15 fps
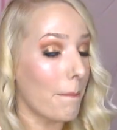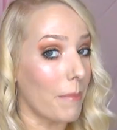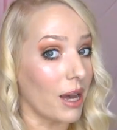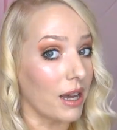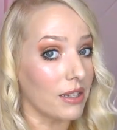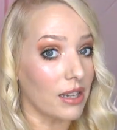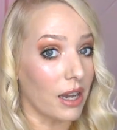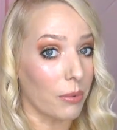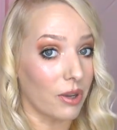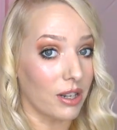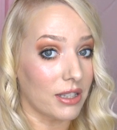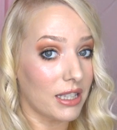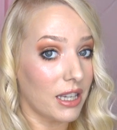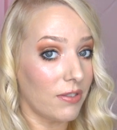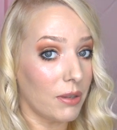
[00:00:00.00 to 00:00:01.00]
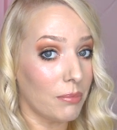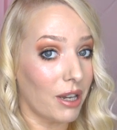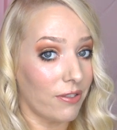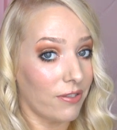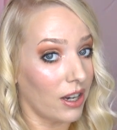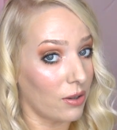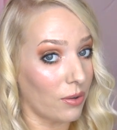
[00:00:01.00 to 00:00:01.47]
But I wanted to give you
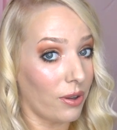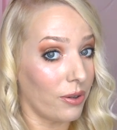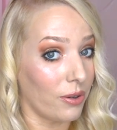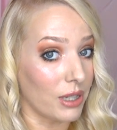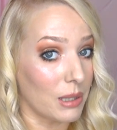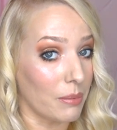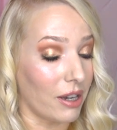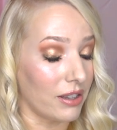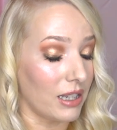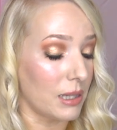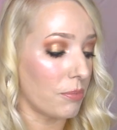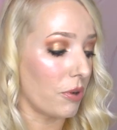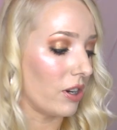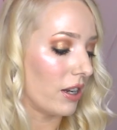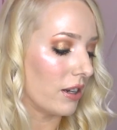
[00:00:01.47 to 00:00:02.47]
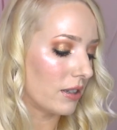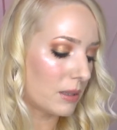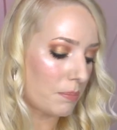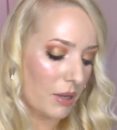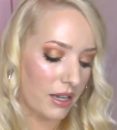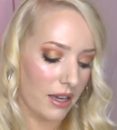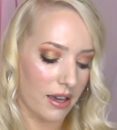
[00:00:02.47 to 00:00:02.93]
my final thoughts about these
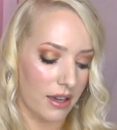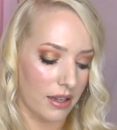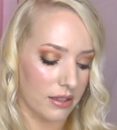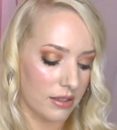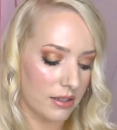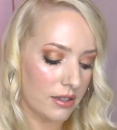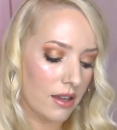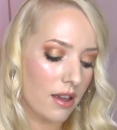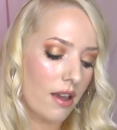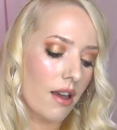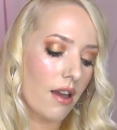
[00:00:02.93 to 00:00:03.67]
products because